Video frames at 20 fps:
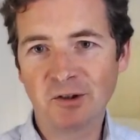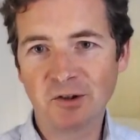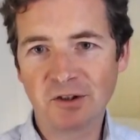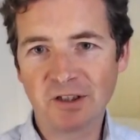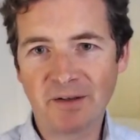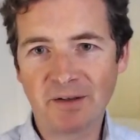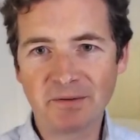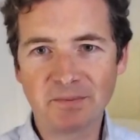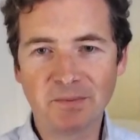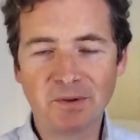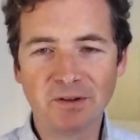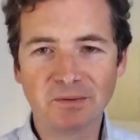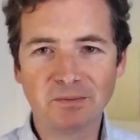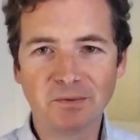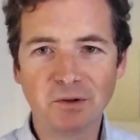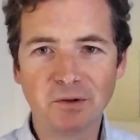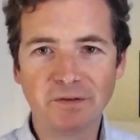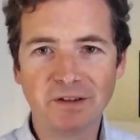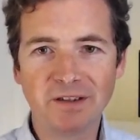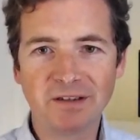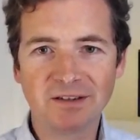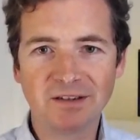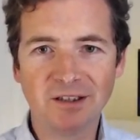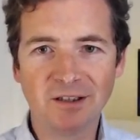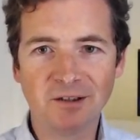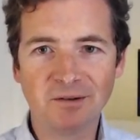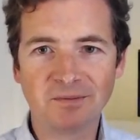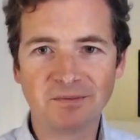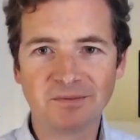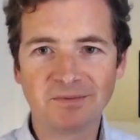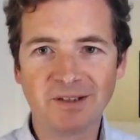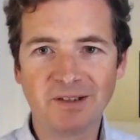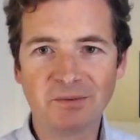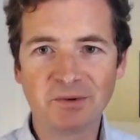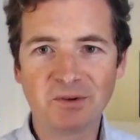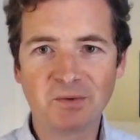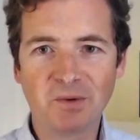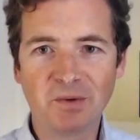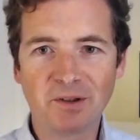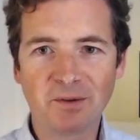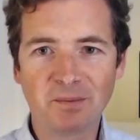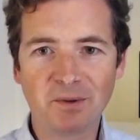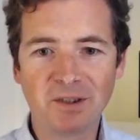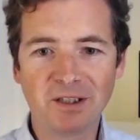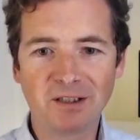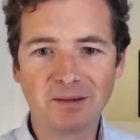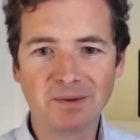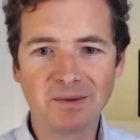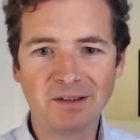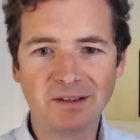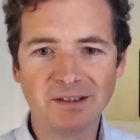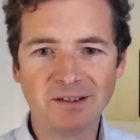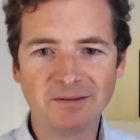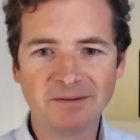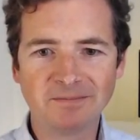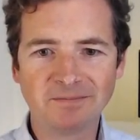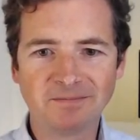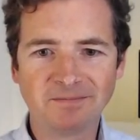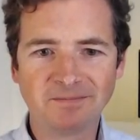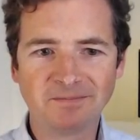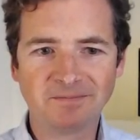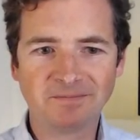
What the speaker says: a good James Bond movie, so it was worth putting him in there.